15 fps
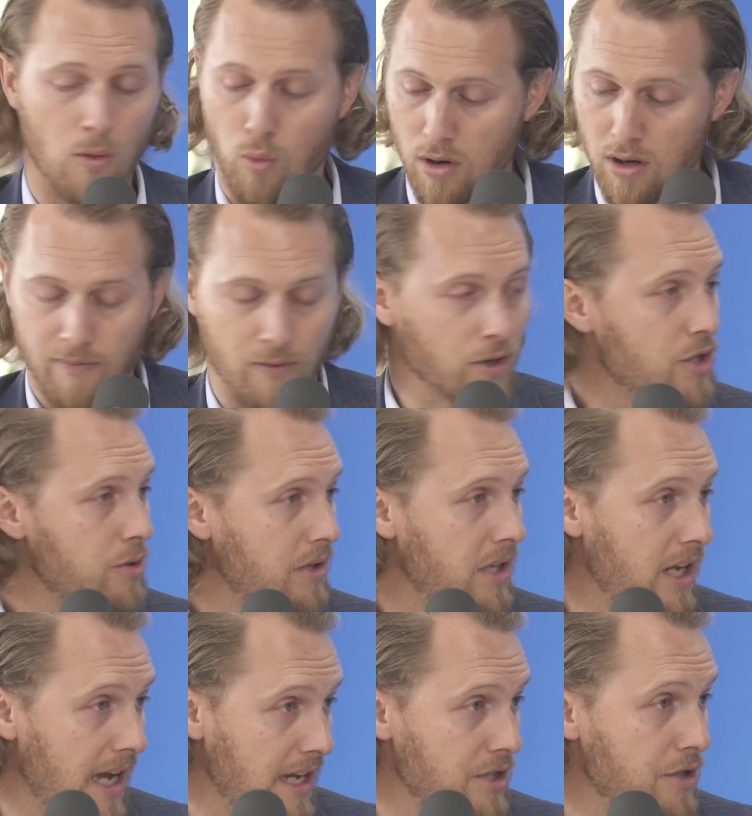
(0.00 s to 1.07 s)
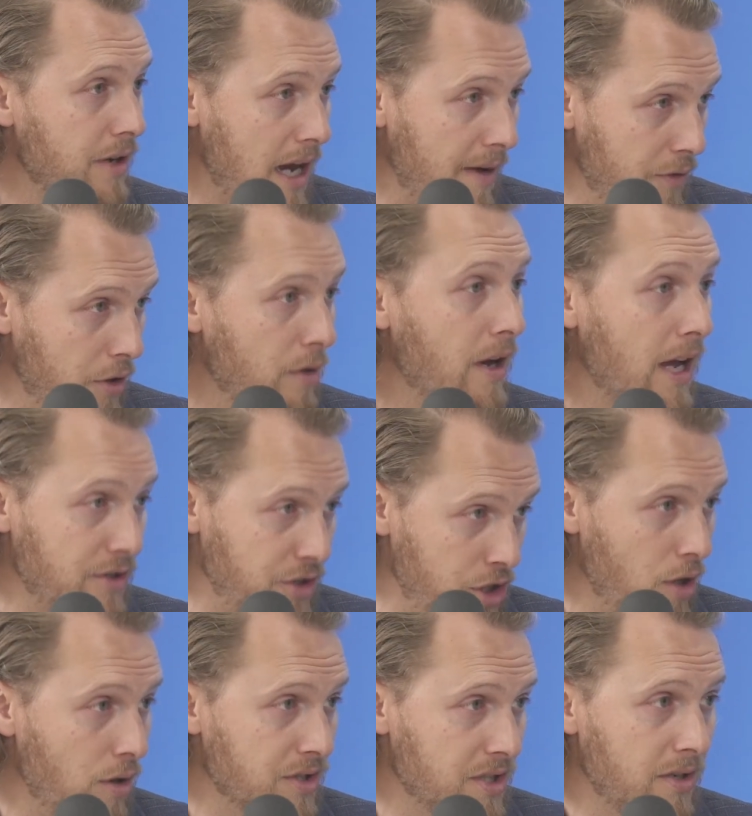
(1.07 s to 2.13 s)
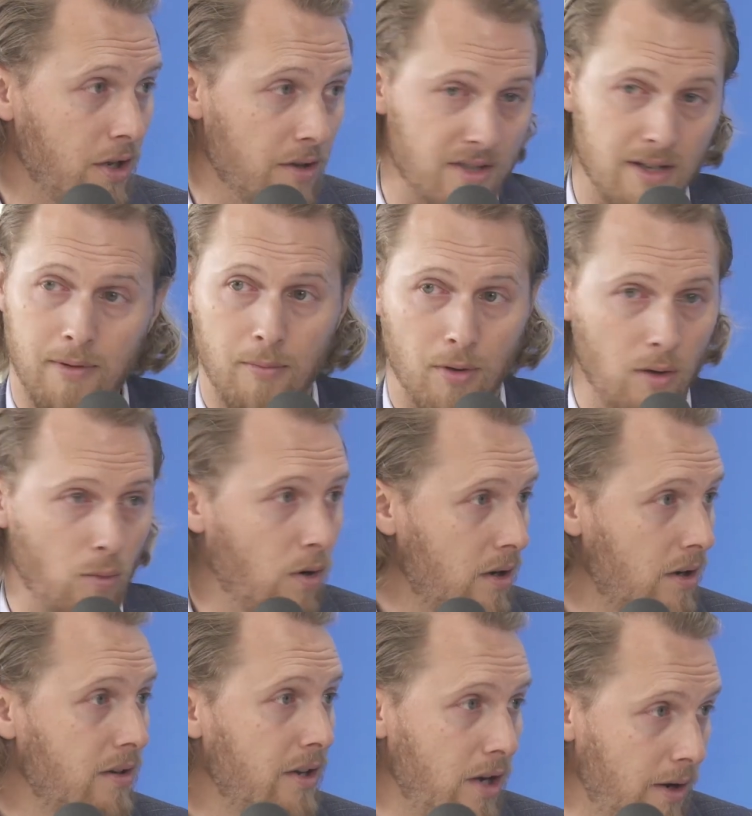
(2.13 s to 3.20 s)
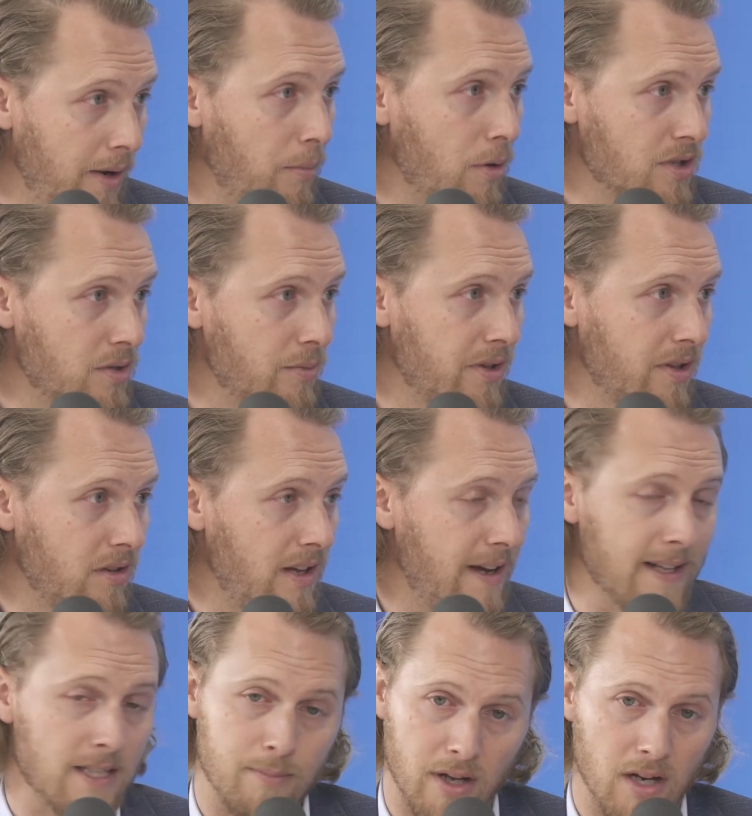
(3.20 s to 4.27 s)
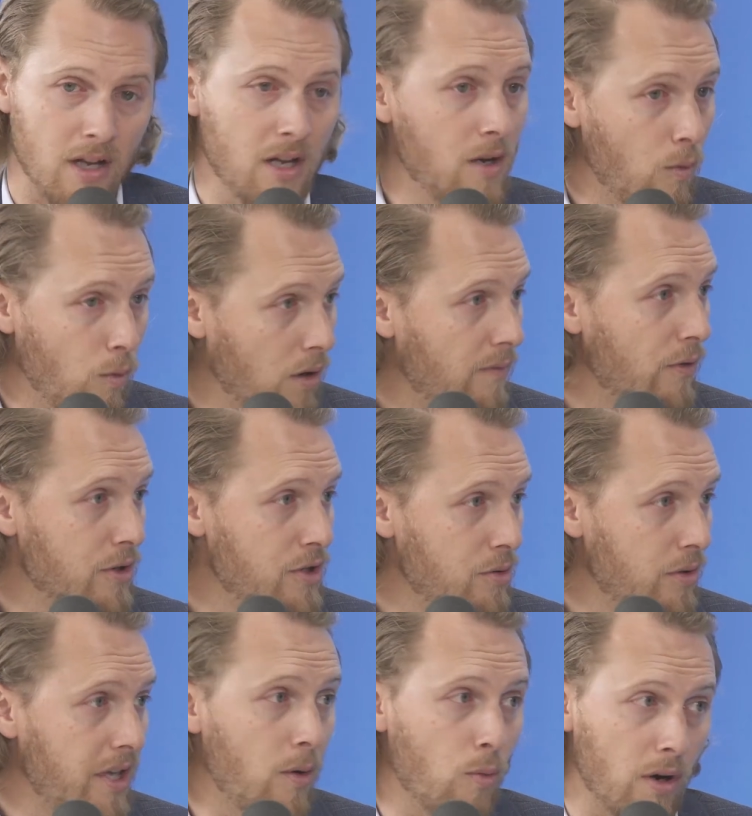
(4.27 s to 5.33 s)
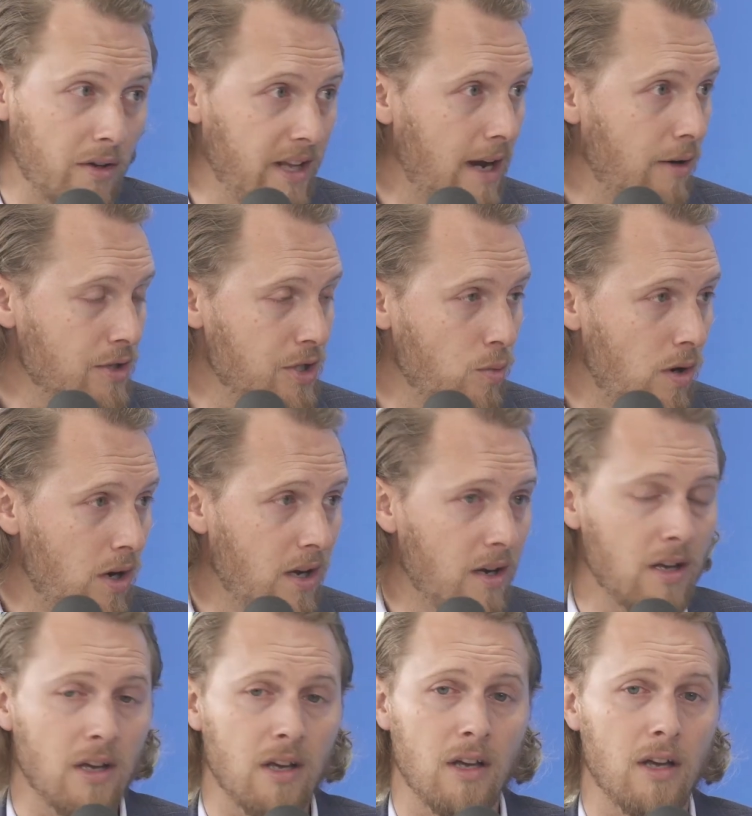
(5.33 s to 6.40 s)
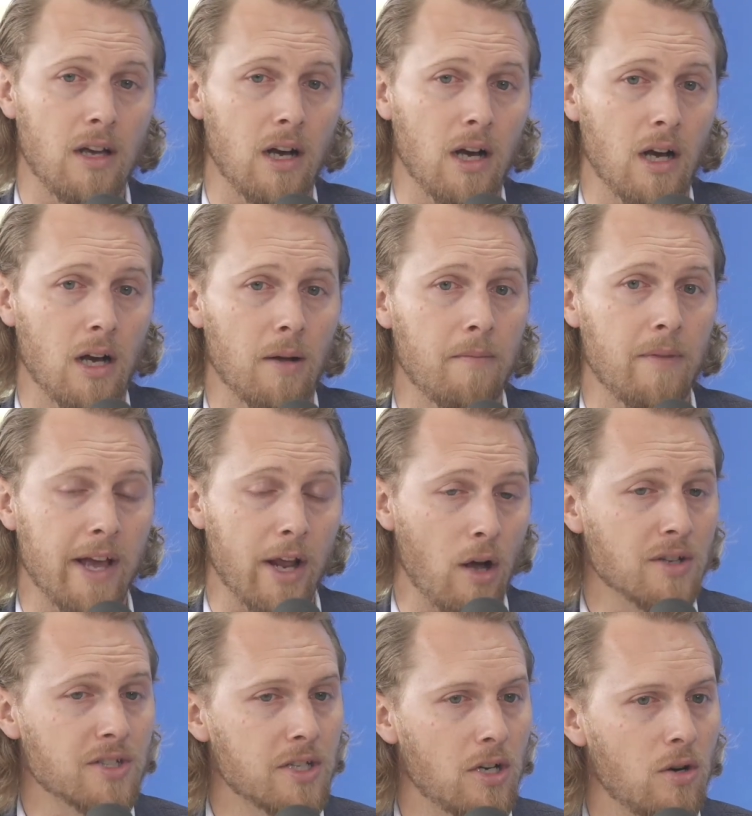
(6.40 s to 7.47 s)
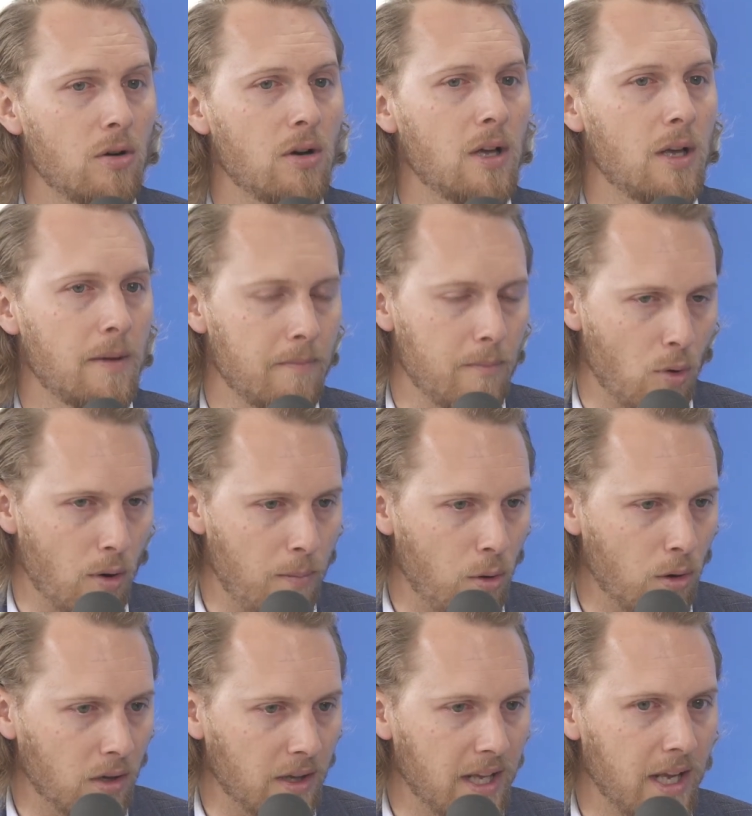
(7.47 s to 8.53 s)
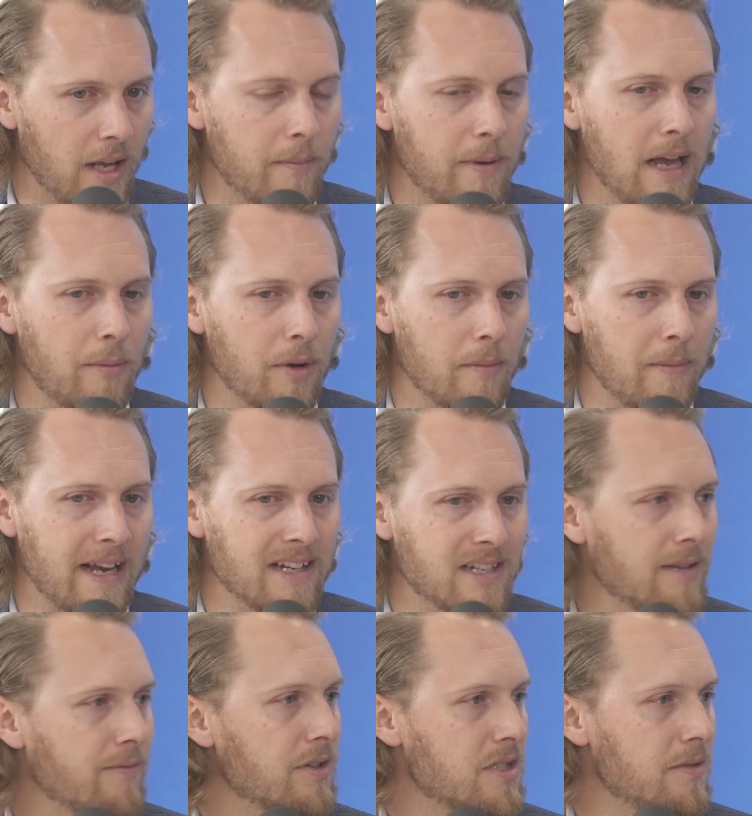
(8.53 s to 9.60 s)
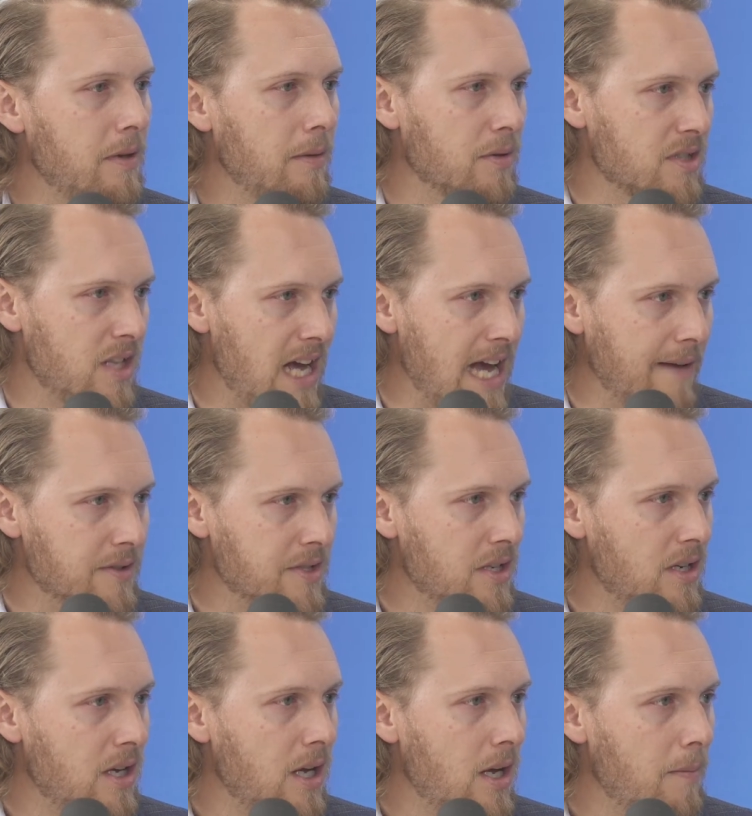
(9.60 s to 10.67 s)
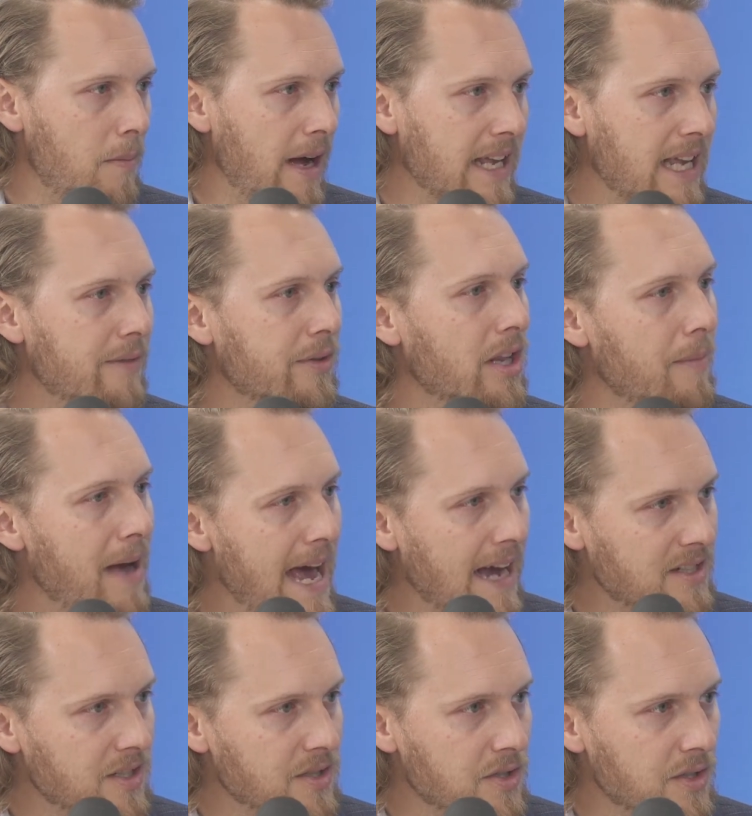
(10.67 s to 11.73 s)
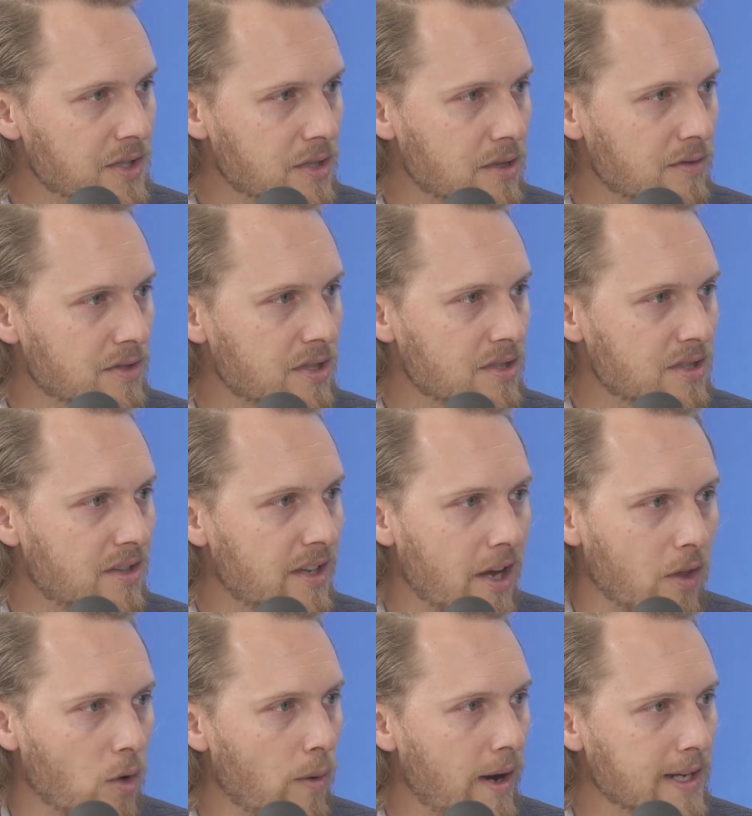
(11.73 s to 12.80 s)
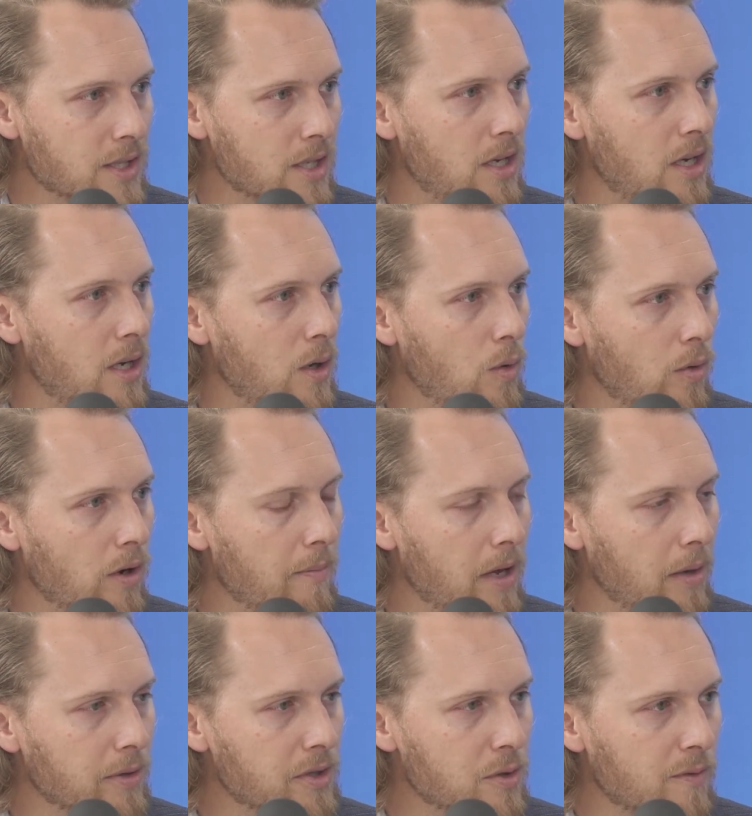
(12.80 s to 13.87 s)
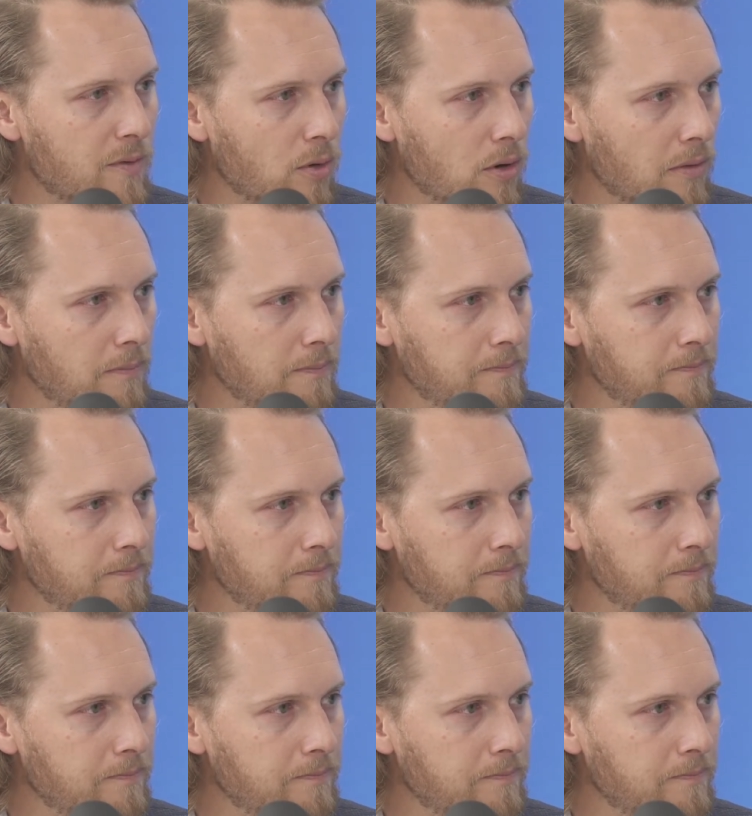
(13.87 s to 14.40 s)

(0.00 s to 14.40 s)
Work virtually as you as chosen. Some people can work in person with the clients, but work virtually, work the hours you want, and also more importantly, be able to make a difference in people's lives by giving them access to the services that they otherwise wouldn't be able to afford.